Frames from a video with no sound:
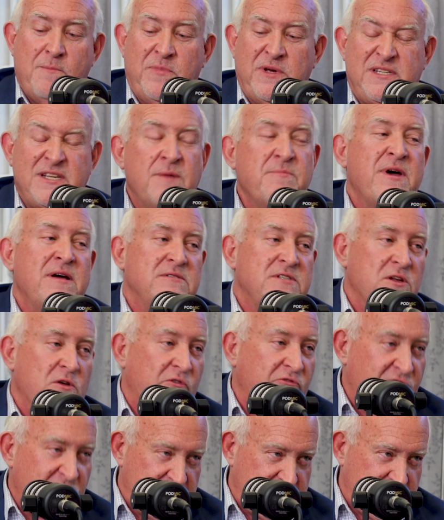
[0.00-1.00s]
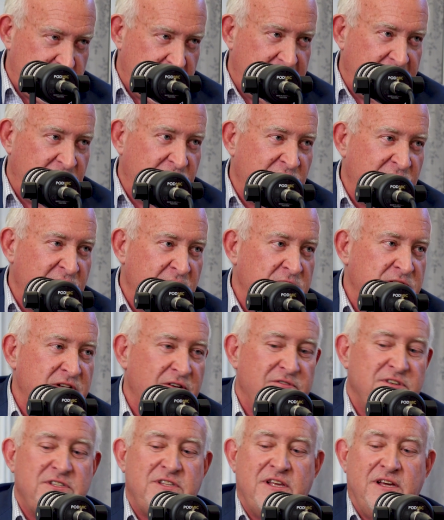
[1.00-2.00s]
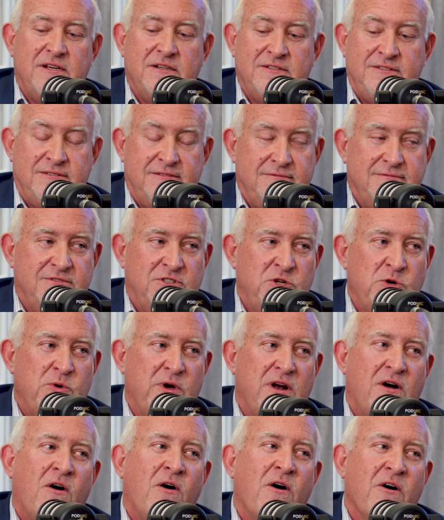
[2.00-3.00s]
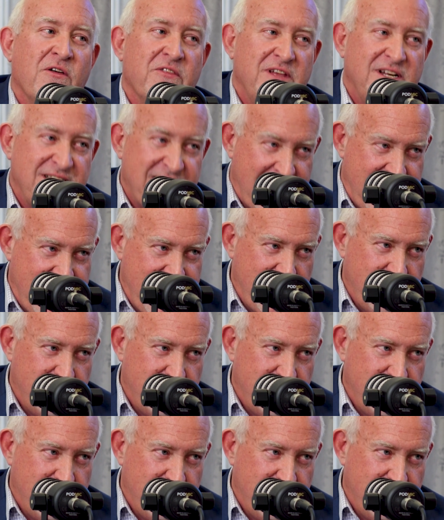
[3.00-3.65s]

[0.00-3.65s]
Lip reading: But sometimes it's a little frustrating for those of us that do it all the time.